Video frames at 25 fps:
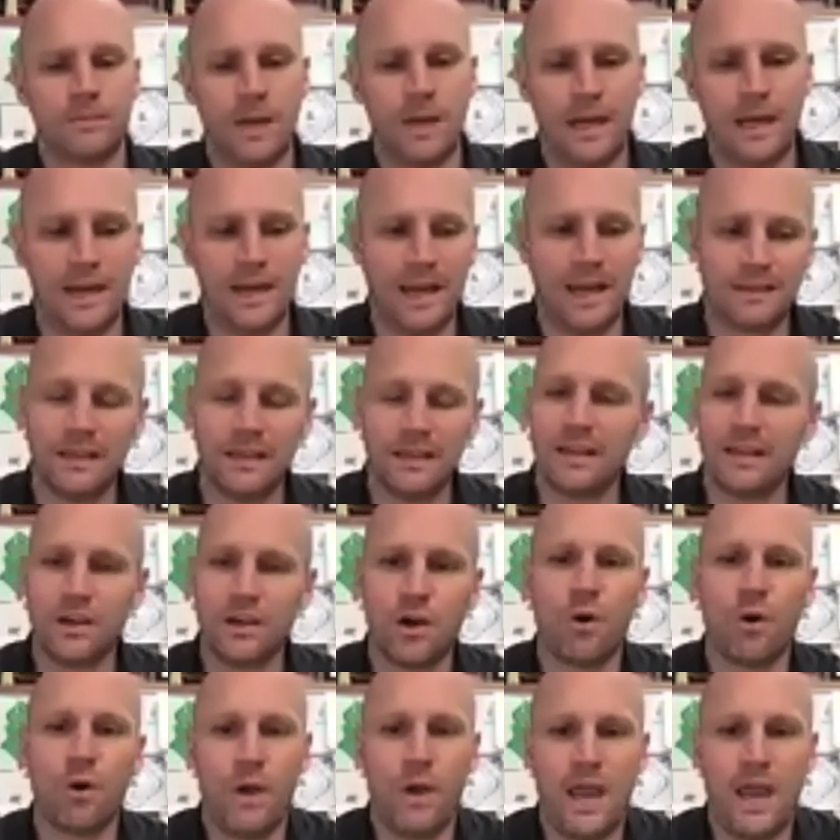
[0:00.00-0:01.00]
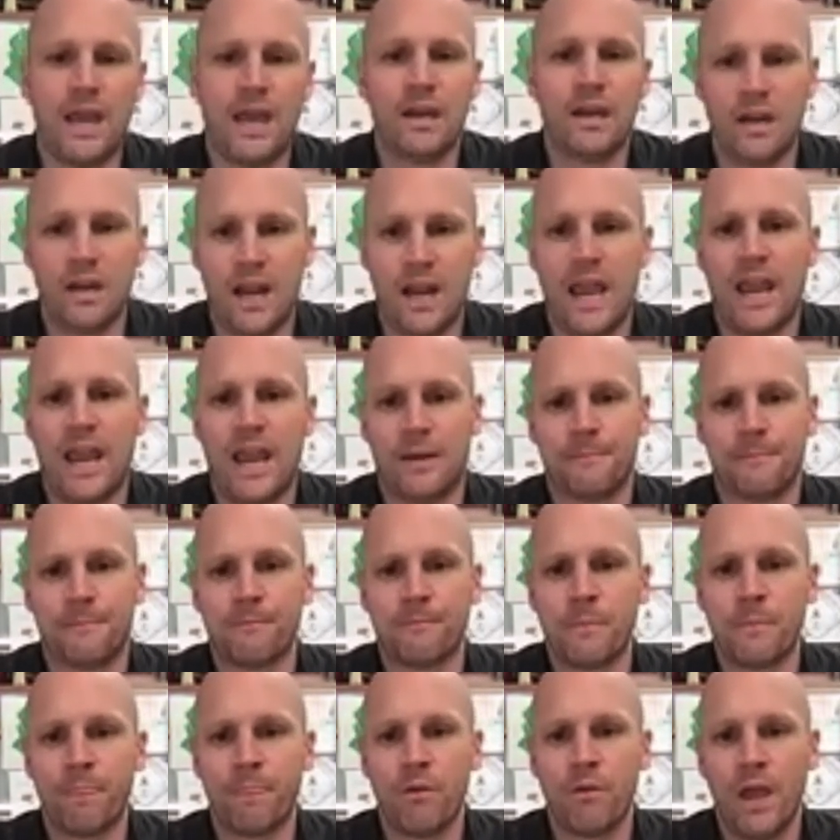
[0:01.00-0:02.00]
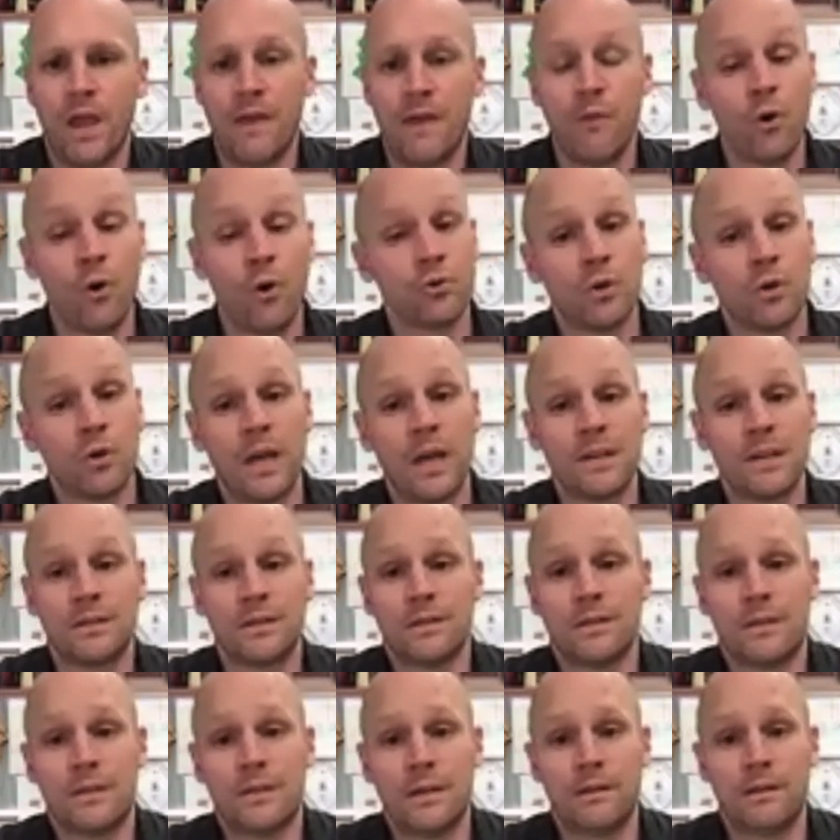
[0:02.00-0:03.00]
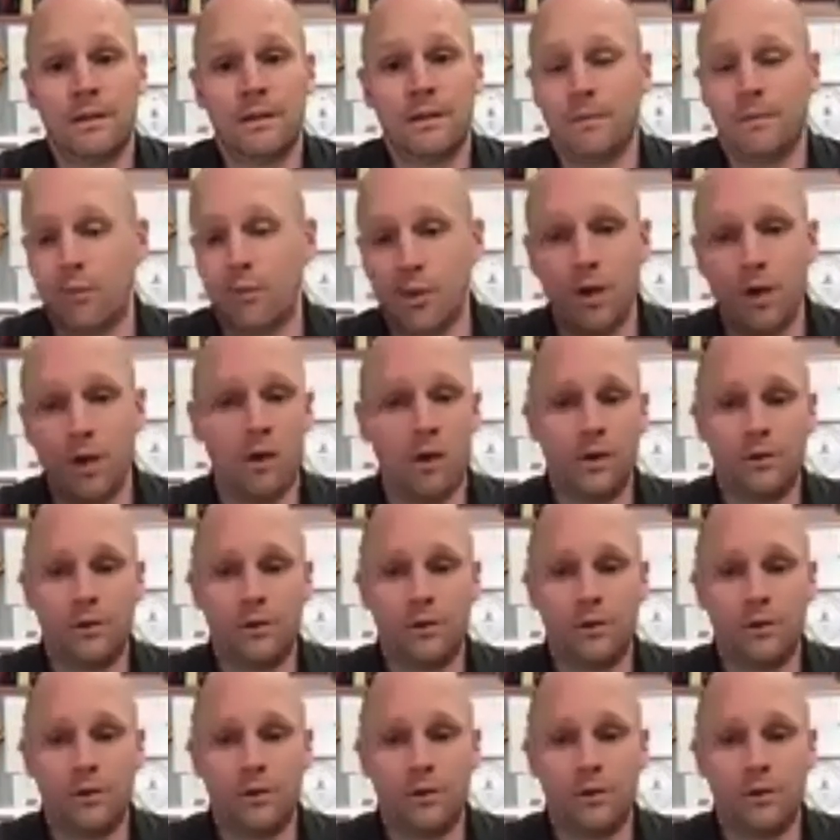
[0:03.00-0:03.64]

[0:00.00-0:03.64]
and I think they go hand in hand. And those are lessons that I mean, we all